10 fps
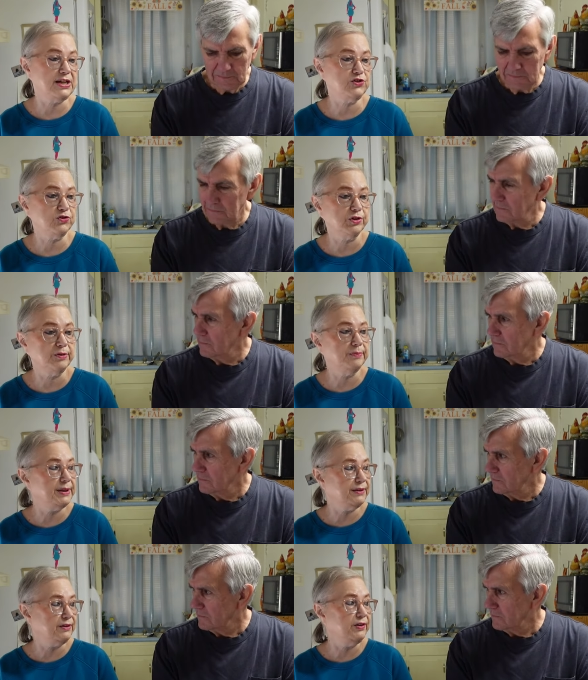Speaker 1: age group,
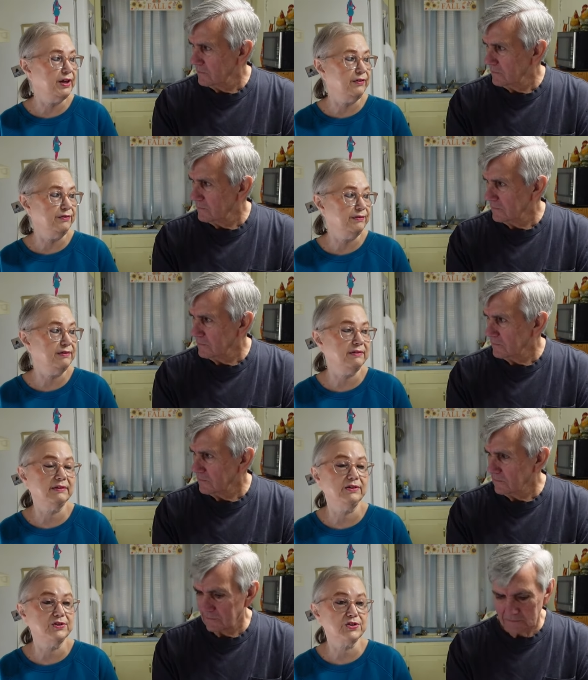but you know,
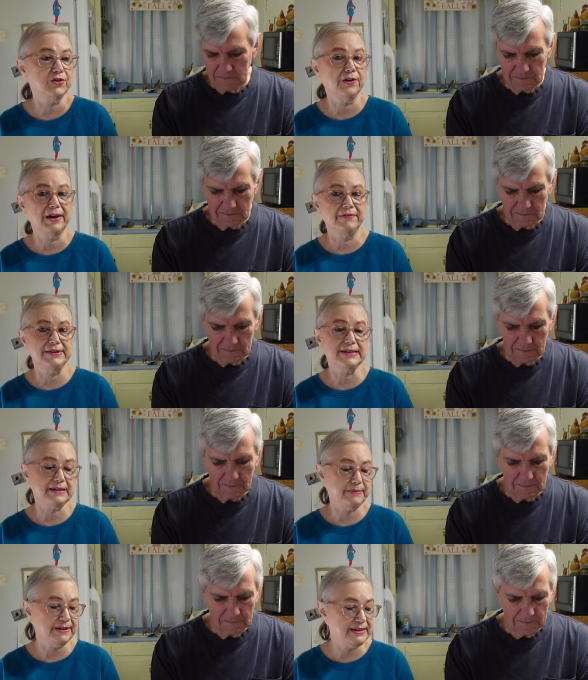you start having
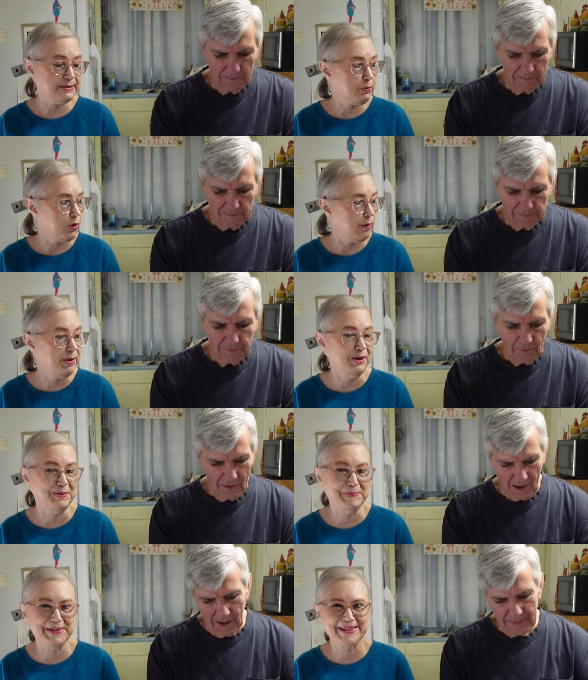some of these
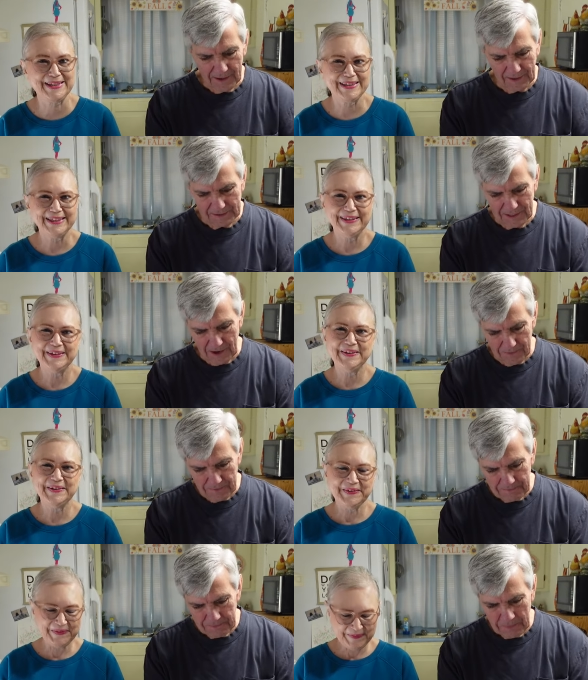problems. I think so.
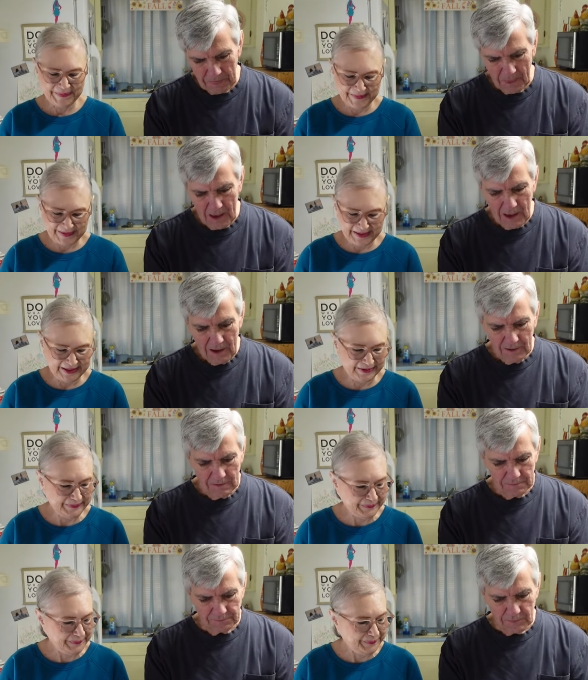Yeah.
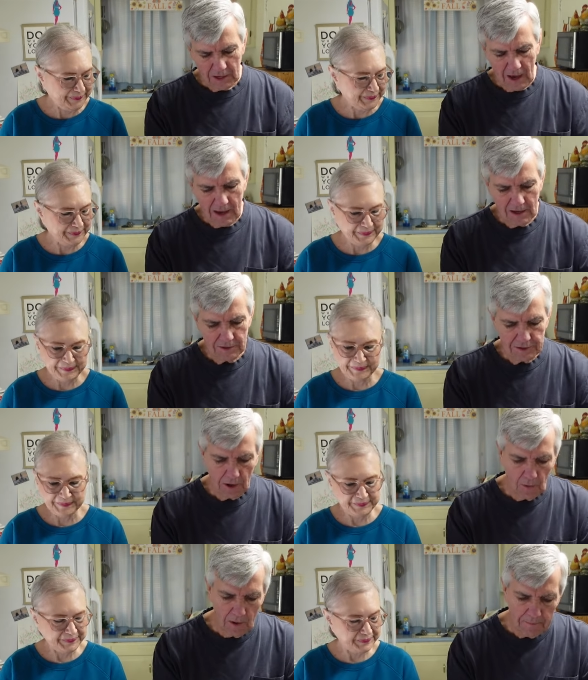
Speaker 2: Okay, and
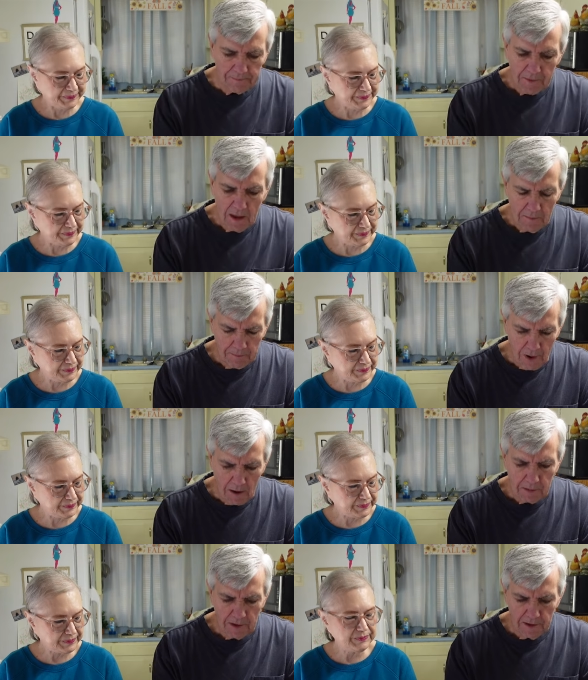so uh,
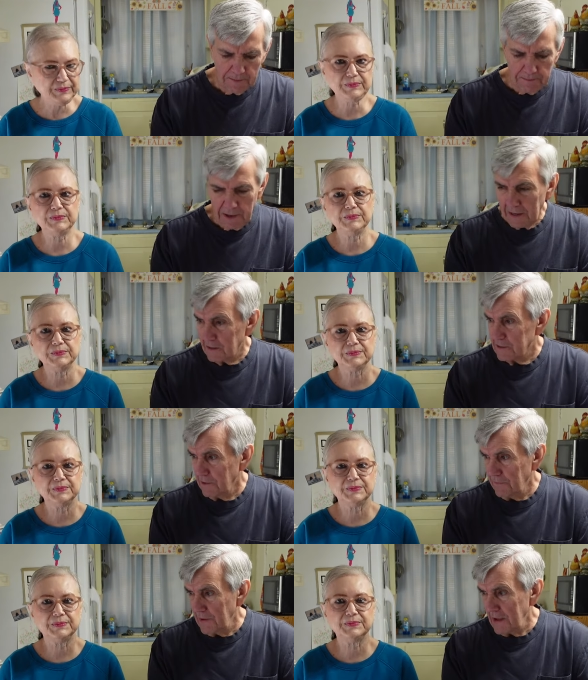probably the biggest
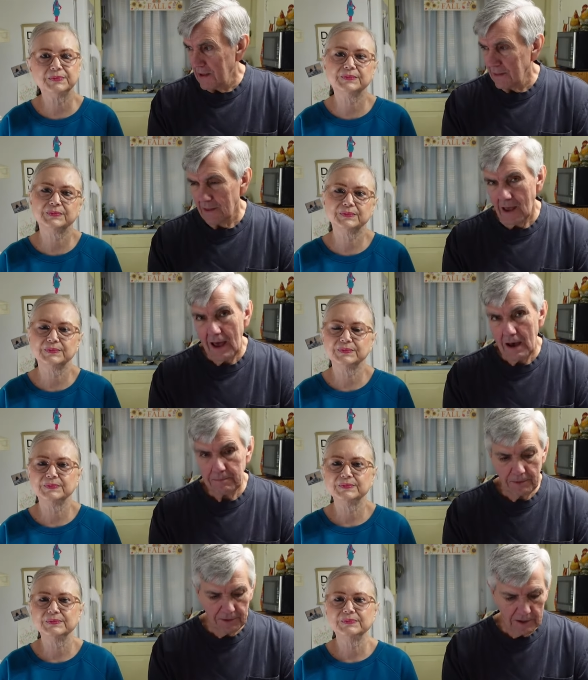event that
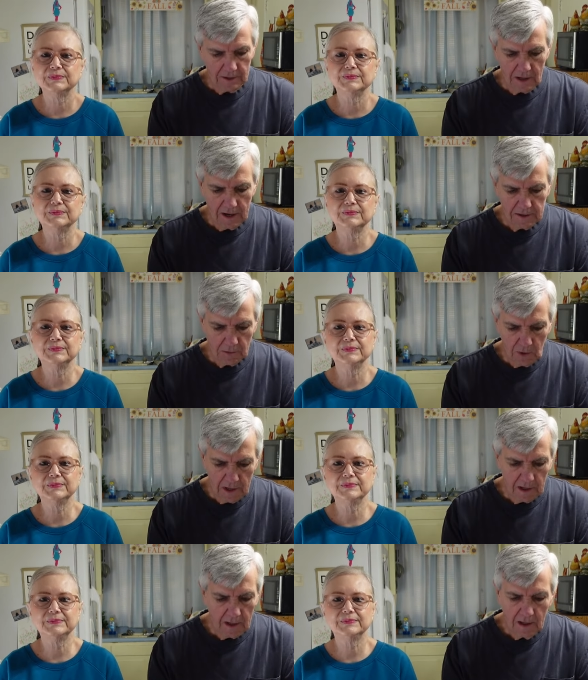happened this last
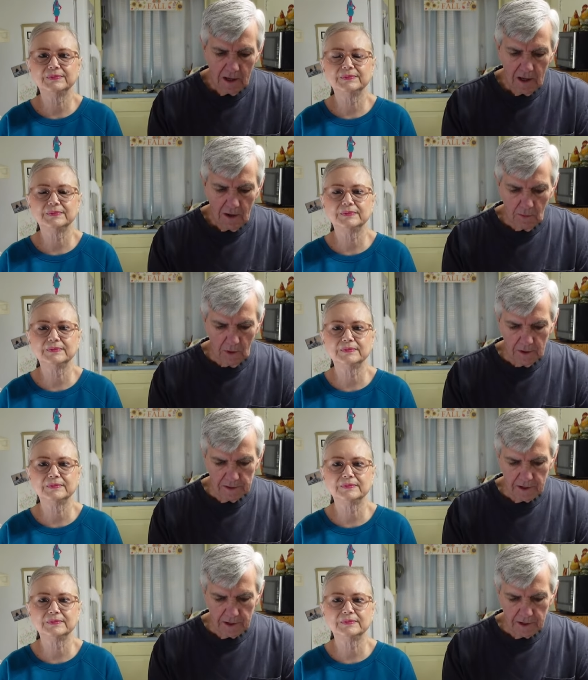week was